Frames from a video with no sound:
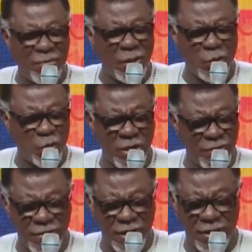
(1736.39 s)
I am not
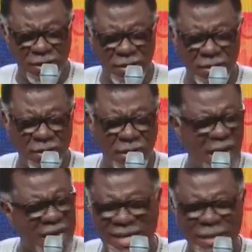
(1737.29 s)
worthy.
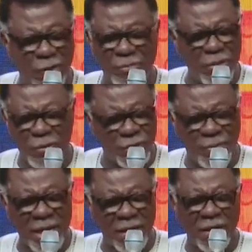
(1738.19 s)
I cannot be
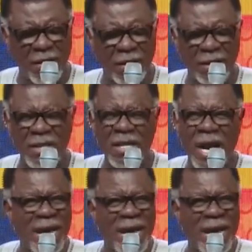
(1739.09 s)
used by God.